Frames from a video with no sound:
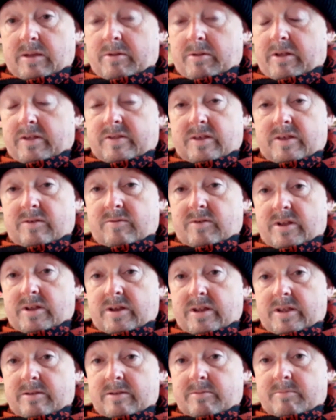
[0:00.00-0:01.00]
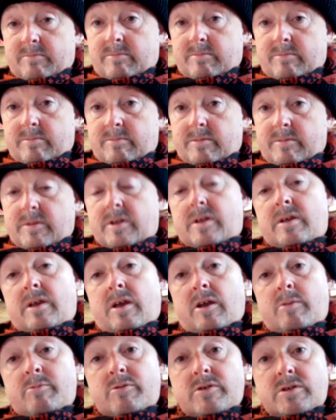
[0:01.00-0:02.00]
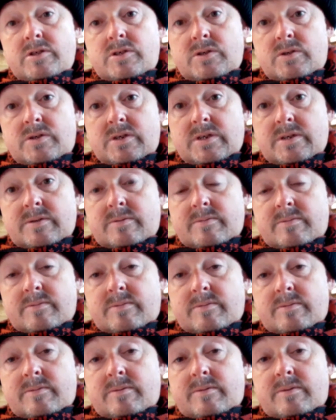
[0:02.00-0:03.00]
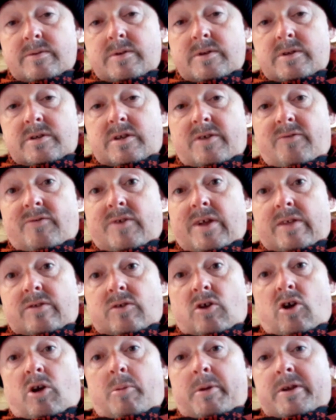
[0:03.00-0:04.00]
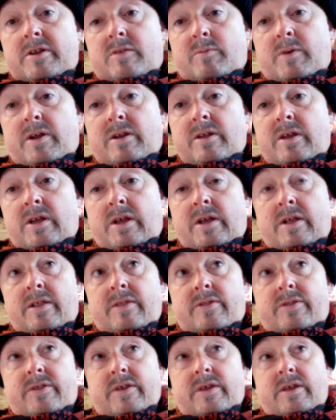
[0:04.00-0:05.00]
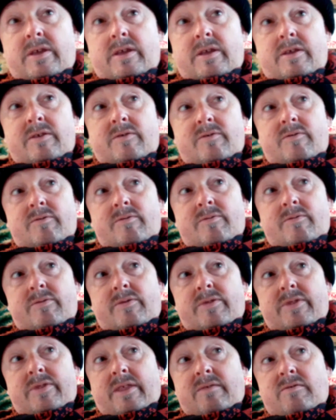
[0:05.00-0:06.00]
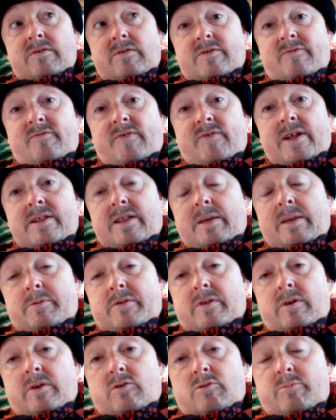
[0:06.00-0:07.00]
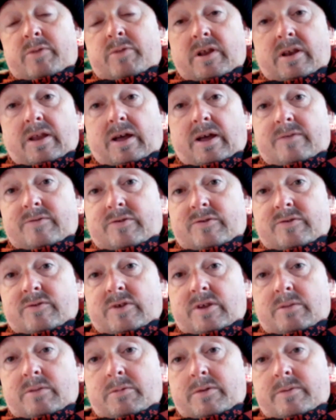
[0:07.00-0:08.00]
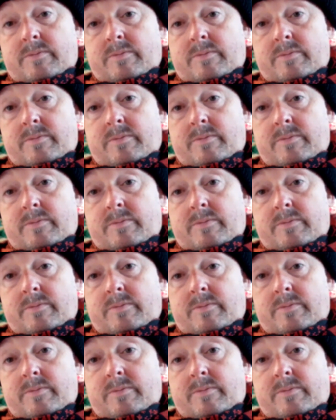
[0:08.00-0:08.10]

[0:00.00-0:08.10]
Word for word: That's it, really. Hope you enjoy. Don't forget to comment as well. The There is a final episode, it'll be a live stream.